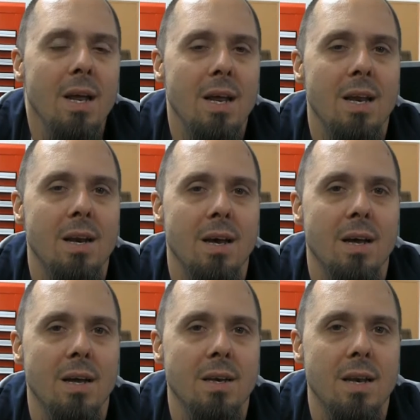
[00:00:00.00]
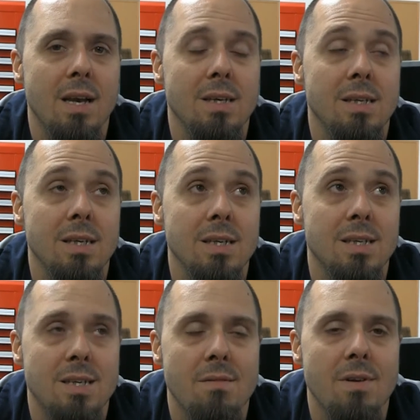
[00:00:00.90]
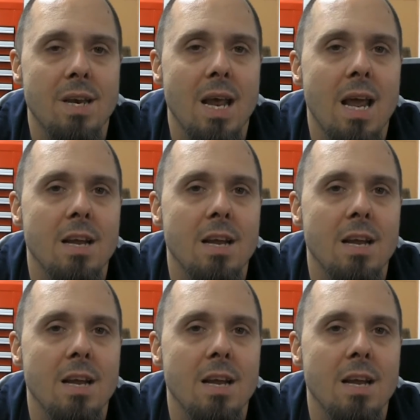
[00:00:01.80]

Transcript: in 1978,